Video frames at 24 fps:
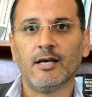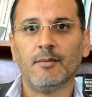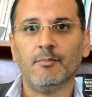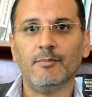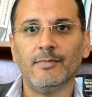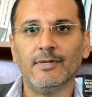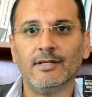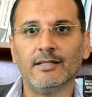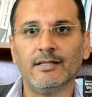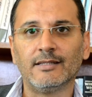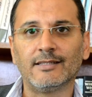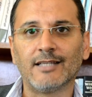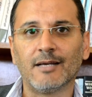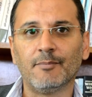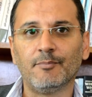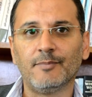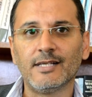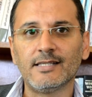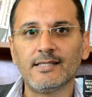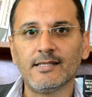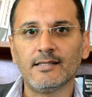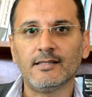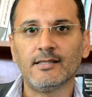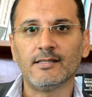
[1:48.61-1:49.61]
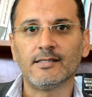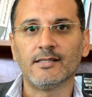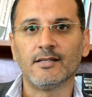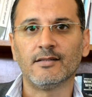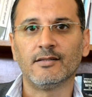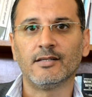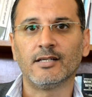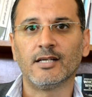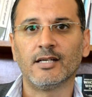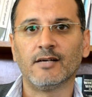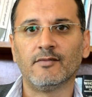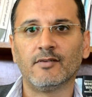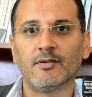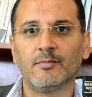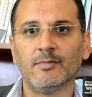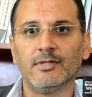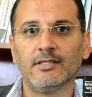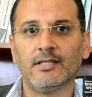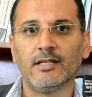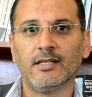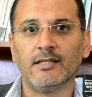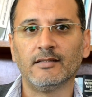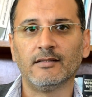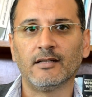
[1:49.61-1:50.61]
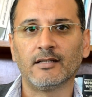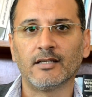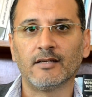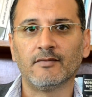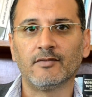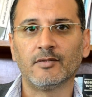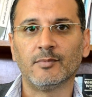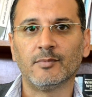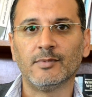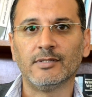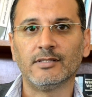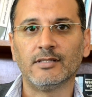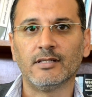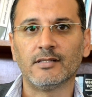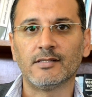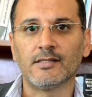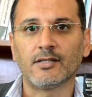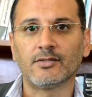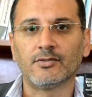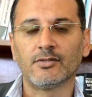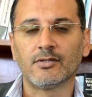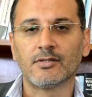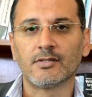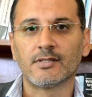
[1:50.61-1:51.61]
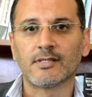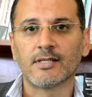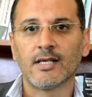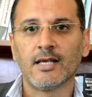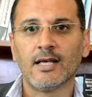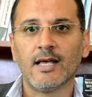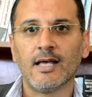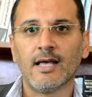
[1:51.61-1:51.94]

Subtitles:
build capacities in the governmental and non-governmental sectors,